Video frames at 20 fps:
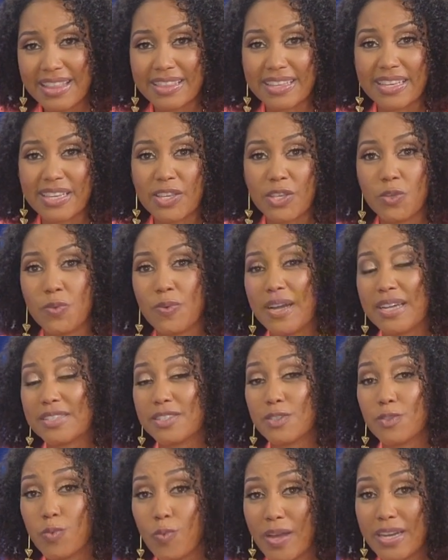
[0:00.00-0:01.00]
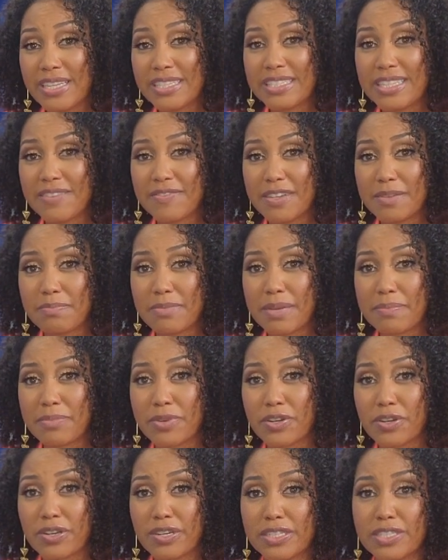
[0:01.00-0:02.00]
The EU has 27
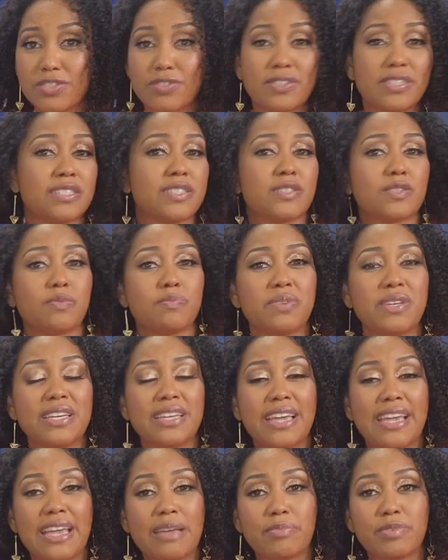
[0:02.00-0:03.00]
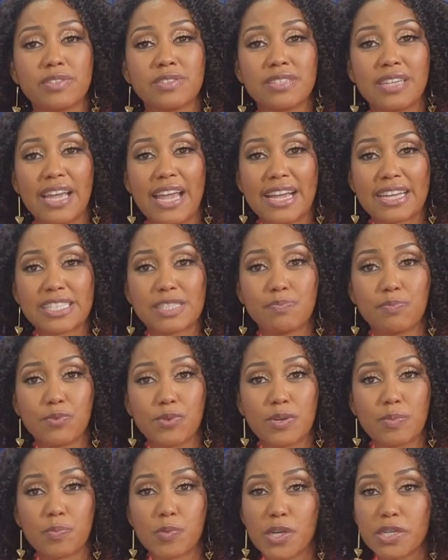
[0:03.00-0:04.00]
member countries, so being able to
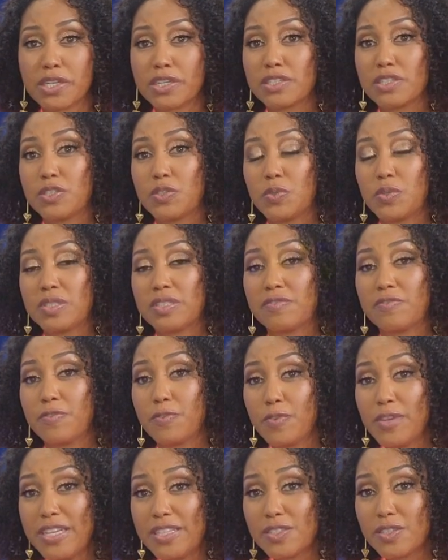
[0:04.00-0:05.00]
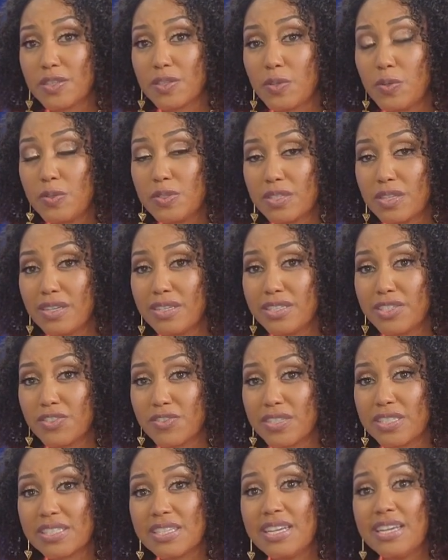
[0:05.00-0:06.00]
export products duty-free to those
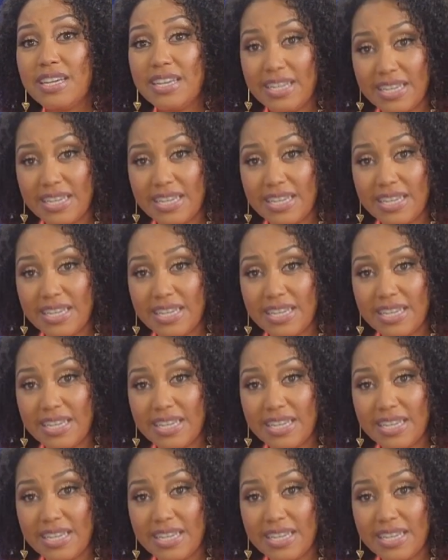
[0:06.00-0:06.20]
countries